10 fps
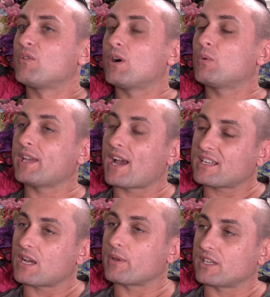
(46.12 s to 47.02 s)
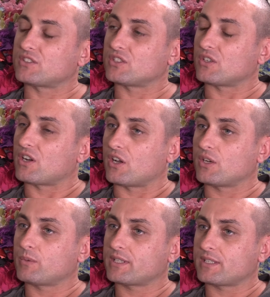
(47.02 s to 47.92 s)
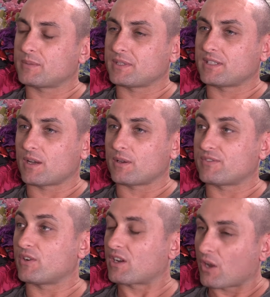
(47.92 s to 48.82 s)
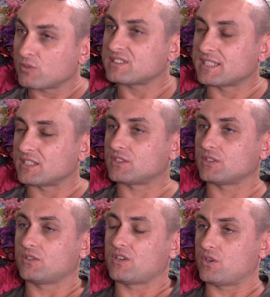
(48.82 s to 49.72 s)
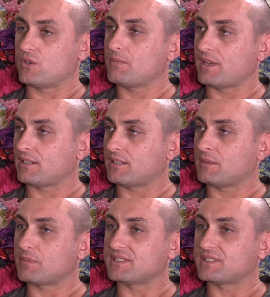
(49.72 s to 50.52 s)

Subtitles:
Well, we are going into your home. We're going to be going very closely into your home, and in